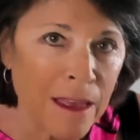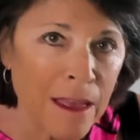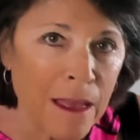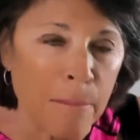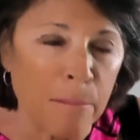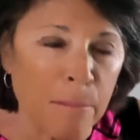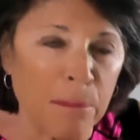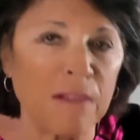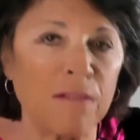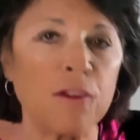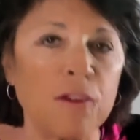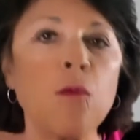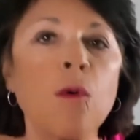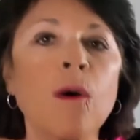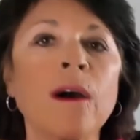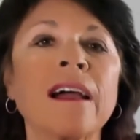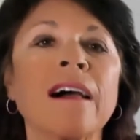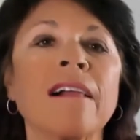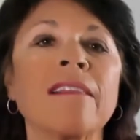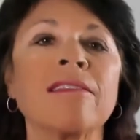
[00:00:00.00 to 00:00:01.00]
But if you
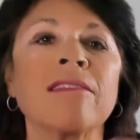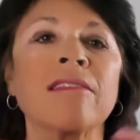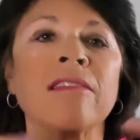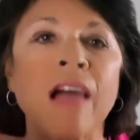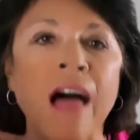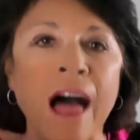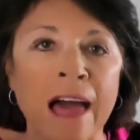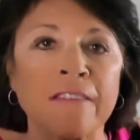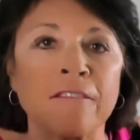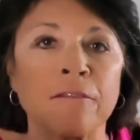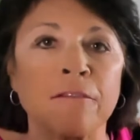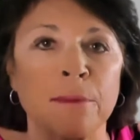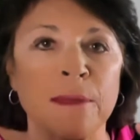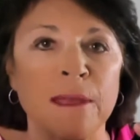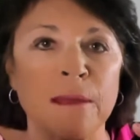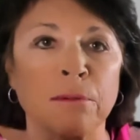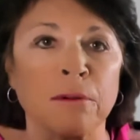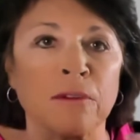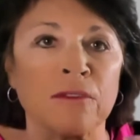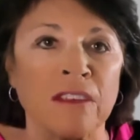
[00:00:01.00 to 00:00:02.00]
want a lot of
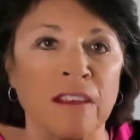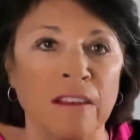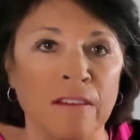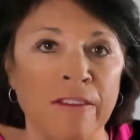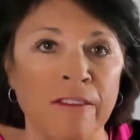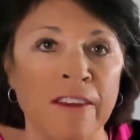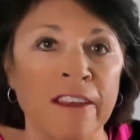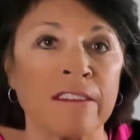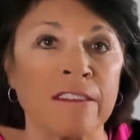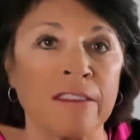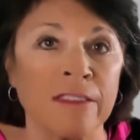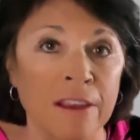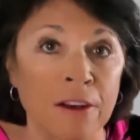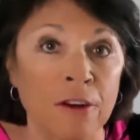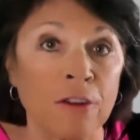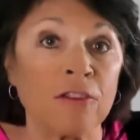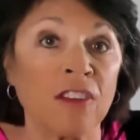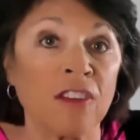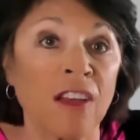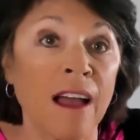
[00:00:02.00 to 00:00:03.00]
people to invest their
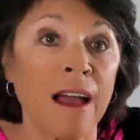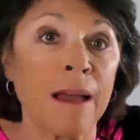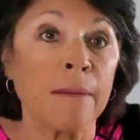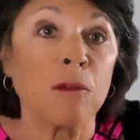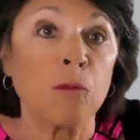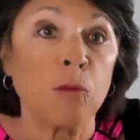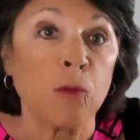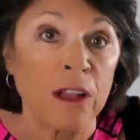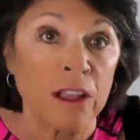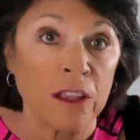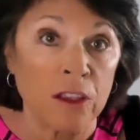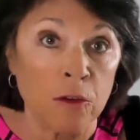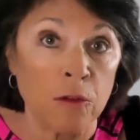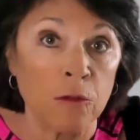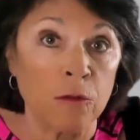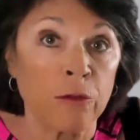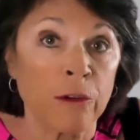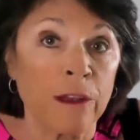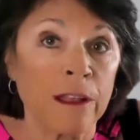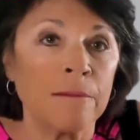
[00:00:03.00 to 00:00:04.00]
time in what you've
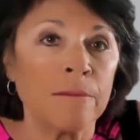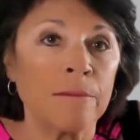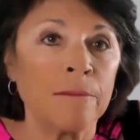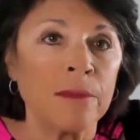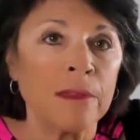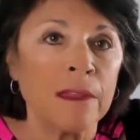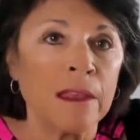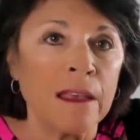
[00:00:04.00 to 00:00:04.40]
written,